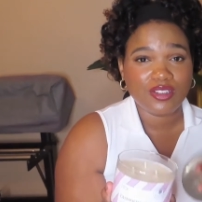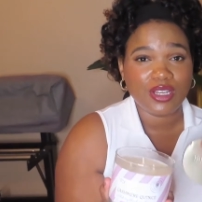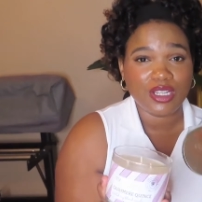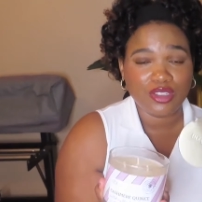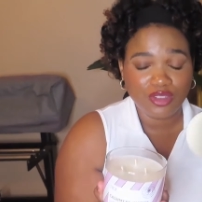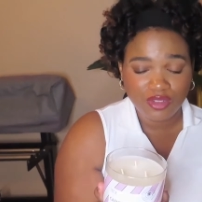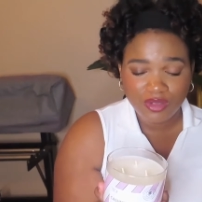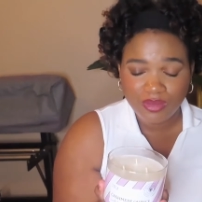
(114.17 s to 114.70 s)
So I
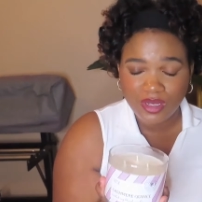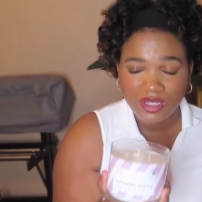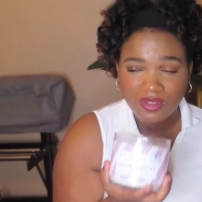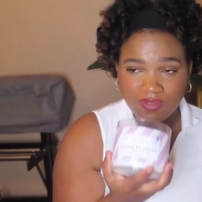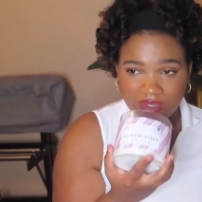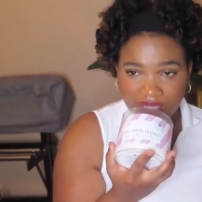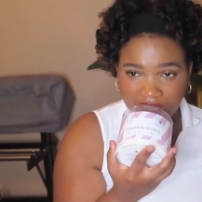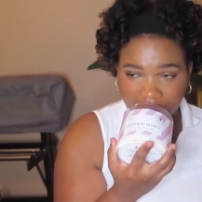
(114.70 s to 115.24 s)
do smell the
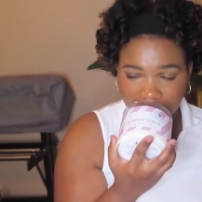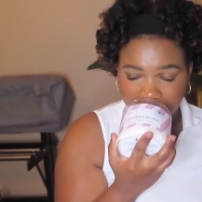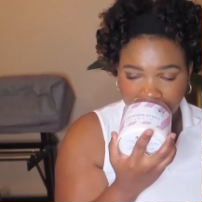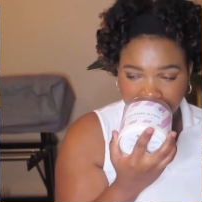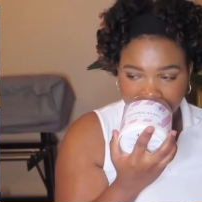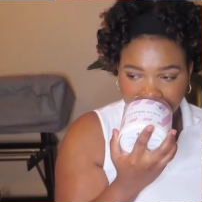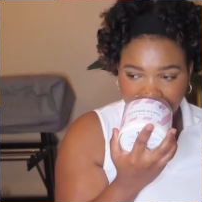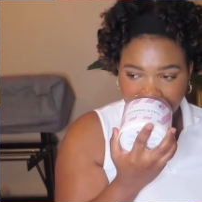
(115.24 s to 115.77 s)

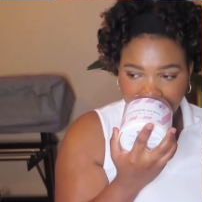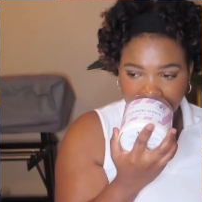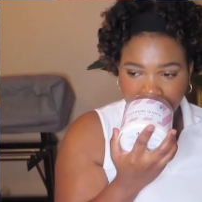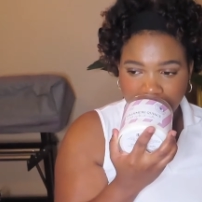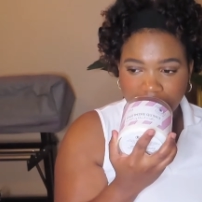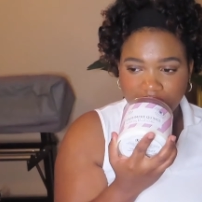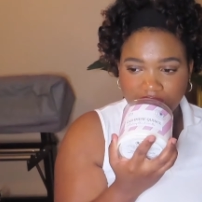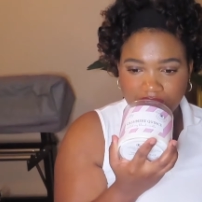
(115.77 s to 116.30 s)
vanilla,
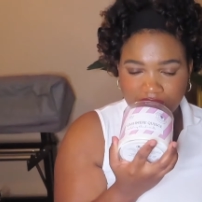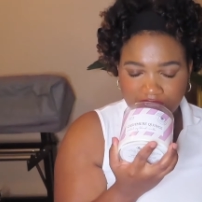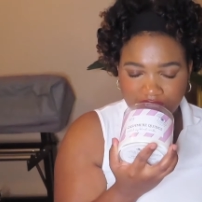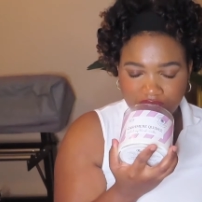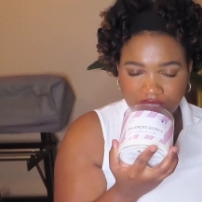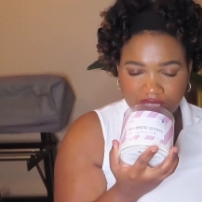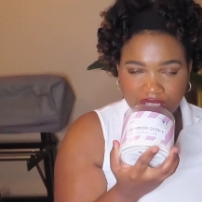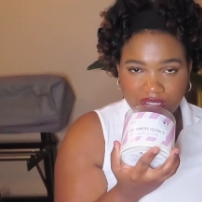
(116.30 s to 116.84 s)
the
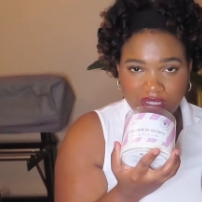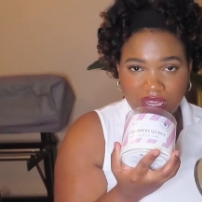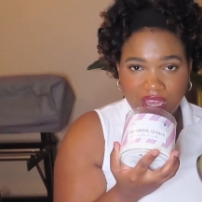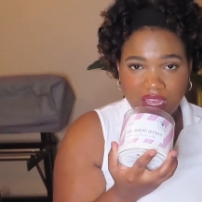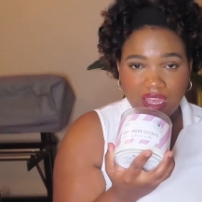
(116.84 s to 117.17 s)
citrus,